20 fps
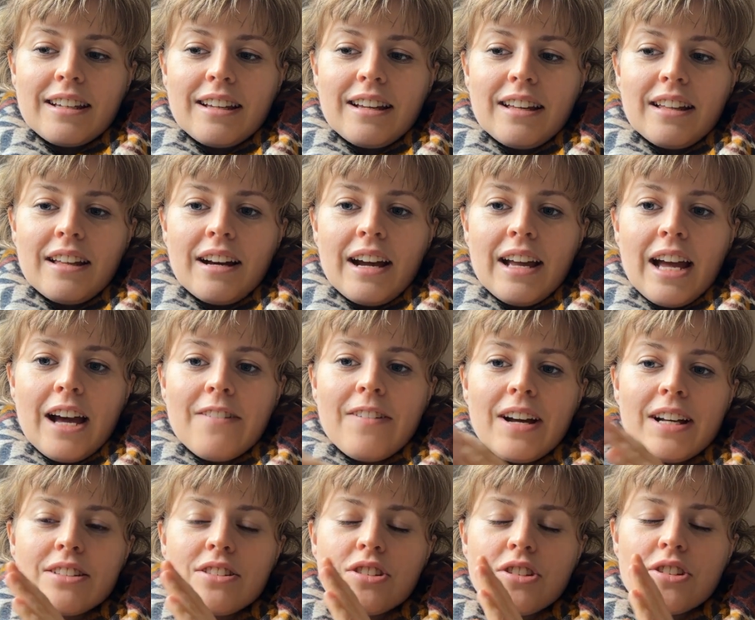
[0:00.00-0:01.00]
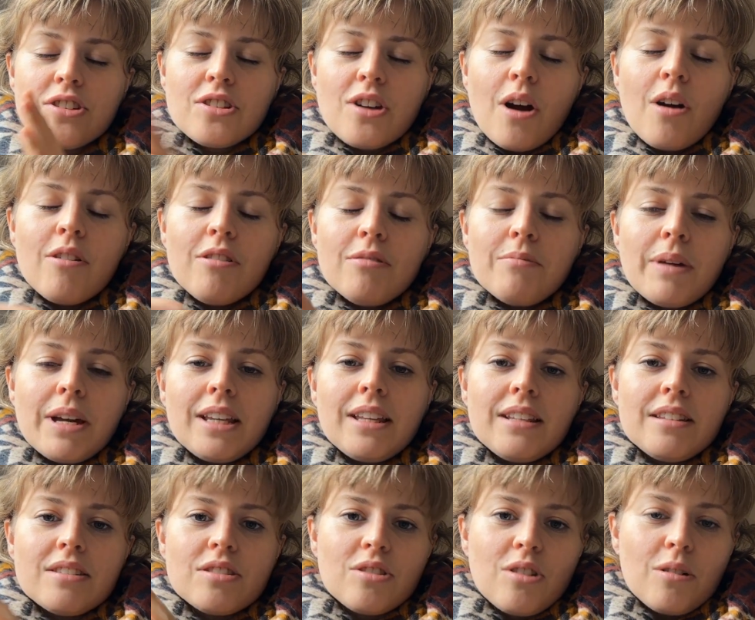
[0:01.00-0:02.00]
I have had so many
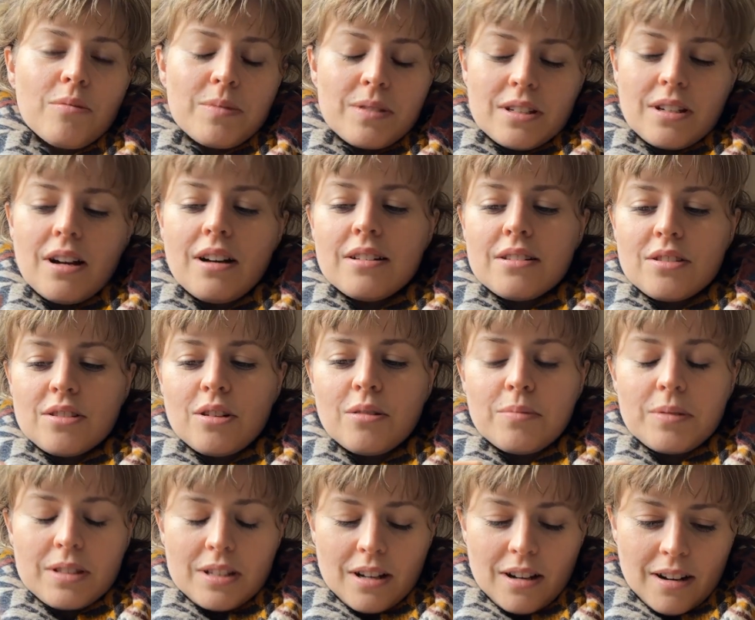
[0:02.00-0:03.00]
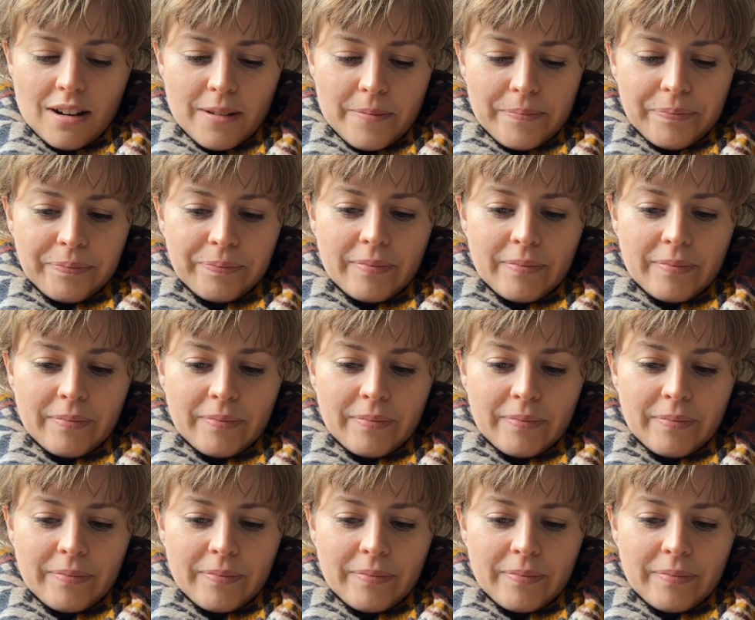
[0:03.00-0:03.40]
stop start stop start.